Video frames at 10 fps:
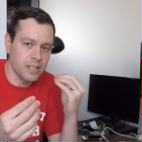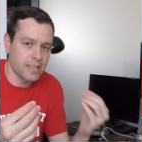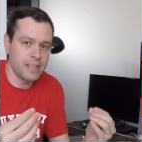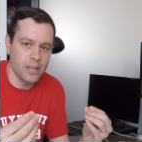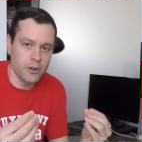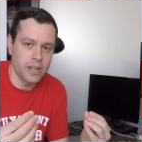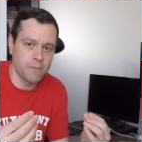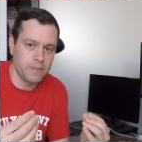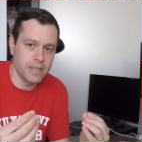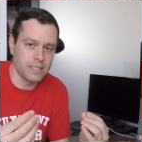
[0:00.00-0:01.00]
like the Internet
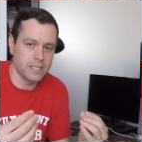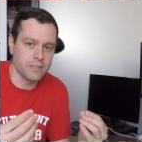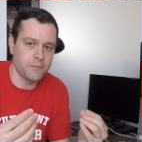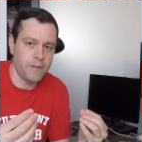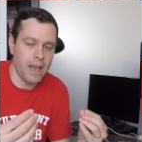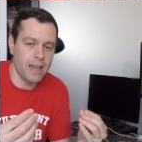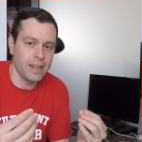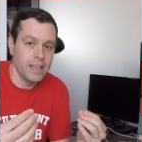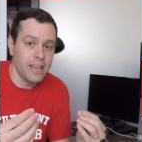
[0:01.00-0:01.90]
of Things is a fad.